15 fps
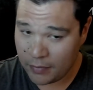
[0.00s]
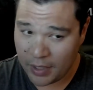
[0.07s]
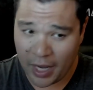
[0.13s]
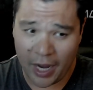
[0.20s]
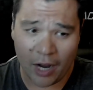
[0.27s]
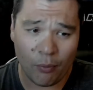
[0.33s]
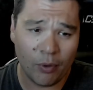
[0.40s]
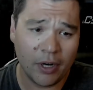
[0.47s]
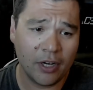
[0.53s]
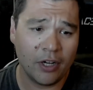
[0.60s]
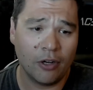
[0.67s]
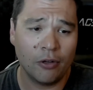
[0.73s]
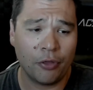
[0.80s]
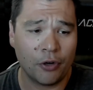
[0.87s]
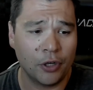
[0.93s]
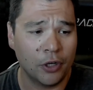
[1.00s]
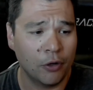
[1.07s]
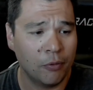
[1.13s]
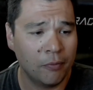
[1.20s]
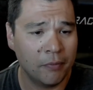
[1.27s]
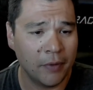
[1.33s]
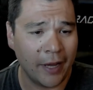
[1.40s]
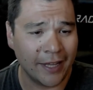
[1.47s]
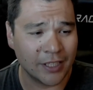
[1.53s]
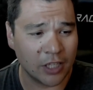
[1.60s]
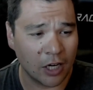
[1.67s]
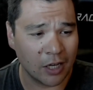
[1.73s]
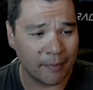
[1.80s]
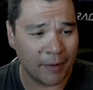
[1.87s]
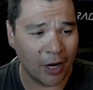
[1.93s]
I wanted to go through and
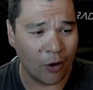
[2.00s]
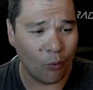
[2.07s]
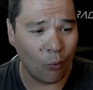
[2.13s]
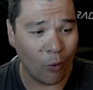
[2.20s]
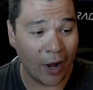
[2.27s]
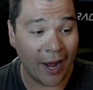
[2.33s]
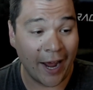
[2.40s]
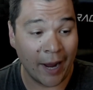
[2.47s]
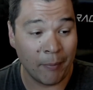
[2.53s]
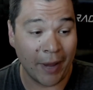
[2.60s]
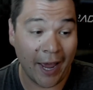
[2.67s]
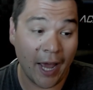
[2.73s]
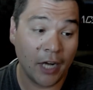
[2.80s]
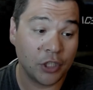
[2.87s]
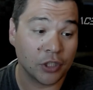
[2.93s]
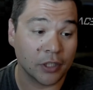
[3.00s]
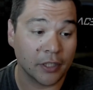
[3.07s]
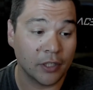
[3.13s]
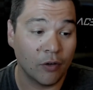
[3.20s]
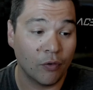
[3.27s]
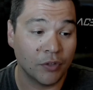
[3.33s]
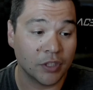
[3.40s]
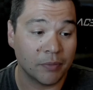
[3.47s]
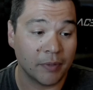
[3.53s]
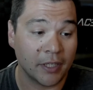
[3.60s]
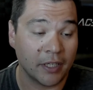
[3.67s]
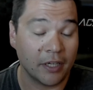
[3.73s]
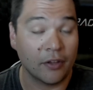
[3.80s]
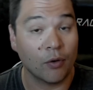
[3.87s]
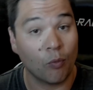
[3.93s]
talk about what I'm actually going to be
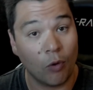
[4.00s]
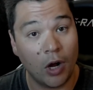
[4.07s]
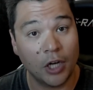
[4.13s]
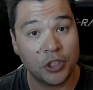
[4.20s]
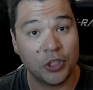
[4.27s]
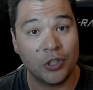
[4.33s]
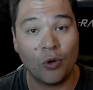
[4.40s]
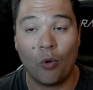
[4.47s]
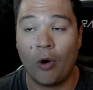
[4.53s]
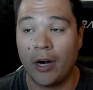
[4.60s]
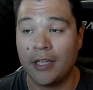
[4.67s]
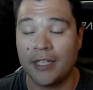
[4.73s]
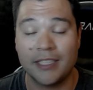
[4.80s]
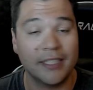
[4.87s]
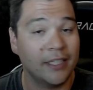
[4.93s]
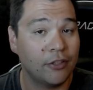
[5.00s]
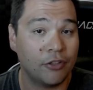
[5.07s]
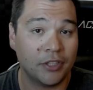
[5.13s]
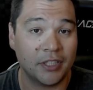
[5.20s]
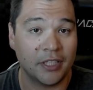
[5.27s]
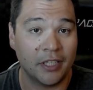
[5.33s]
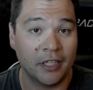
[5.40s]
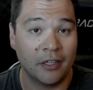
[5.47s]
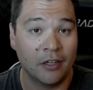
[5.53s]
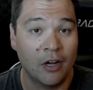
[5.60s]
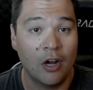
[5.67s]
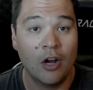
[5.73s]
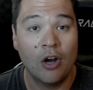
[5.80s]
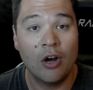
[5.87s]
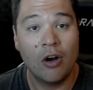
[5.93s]
either watching or at least interested in
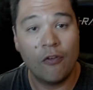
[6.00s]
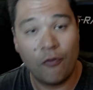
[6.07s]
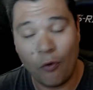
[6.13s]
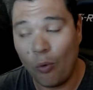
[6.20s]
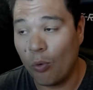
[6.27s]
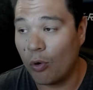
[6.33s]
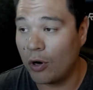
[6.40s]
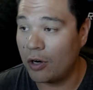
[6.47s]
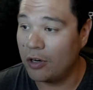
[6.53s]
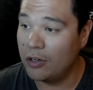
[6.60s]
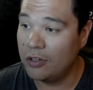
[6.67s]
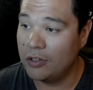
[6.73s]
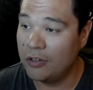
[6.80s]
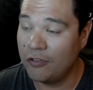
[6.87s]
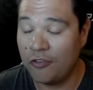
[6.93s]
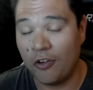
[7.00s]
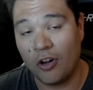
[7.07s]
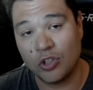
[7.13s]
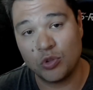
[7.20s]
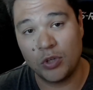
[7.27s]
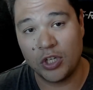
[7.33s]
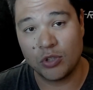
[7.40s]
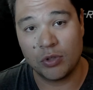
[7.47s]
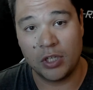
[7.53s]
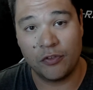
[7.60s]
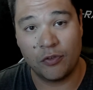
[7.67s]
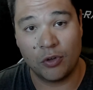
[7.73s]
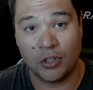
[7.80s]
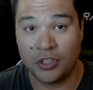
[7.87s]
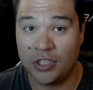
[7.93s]
for fall
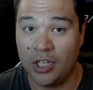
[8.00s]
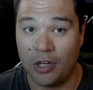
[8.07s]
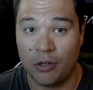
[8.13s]
2024. So